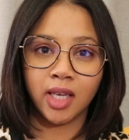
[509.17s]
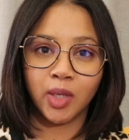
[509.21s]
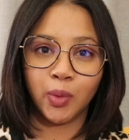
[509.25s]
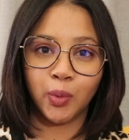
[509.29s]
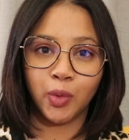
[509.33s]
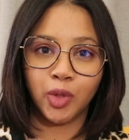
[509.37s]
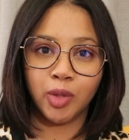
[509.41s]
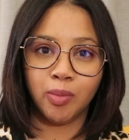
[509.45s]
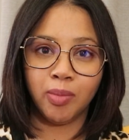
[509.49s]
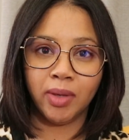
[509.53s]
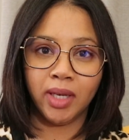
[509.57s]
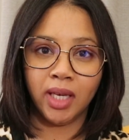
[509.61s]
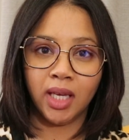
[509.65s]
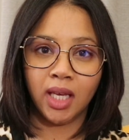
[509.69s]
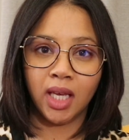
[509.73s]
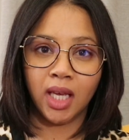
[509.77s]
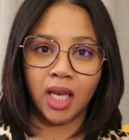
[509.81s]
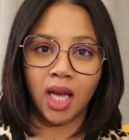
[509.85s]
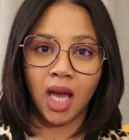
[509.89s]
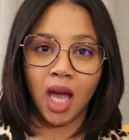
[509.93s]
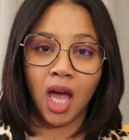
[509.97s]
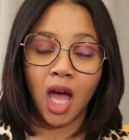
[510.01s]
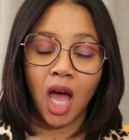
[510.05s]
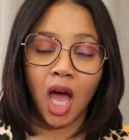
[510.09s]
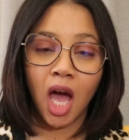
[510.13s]
it would
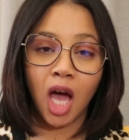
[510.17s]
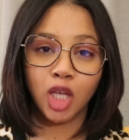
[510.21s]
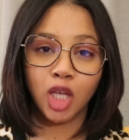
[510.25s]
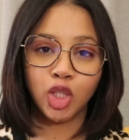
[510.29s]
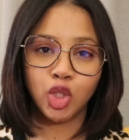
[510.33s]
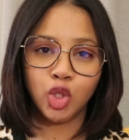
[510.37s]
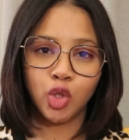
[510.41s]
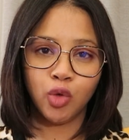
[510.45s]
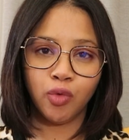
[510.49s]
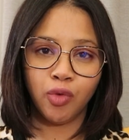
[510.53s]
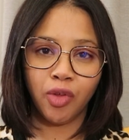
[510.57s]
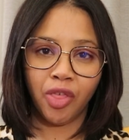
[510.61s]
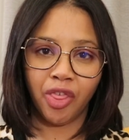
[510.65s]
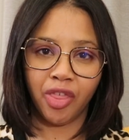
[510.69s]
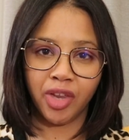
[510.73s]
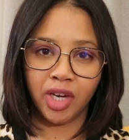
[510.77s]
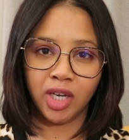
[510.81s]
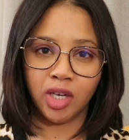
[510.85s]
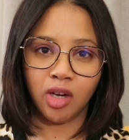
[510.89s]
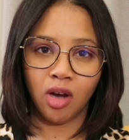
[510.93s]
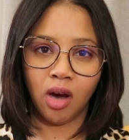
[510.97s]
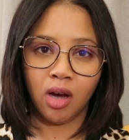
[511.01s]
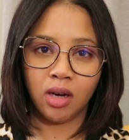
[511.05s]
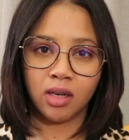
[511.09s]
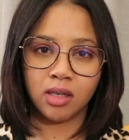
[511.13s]
be 2 for
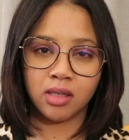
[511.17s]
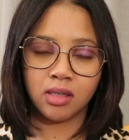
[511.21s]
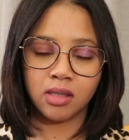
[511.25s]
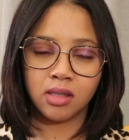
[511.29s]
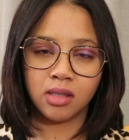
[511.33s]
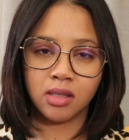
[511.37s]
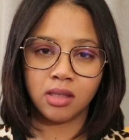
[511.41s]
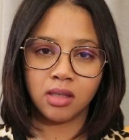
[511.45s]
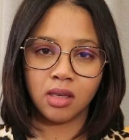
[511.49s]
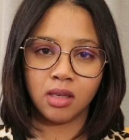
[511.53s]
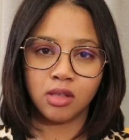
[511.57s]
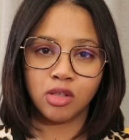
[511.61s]
$3.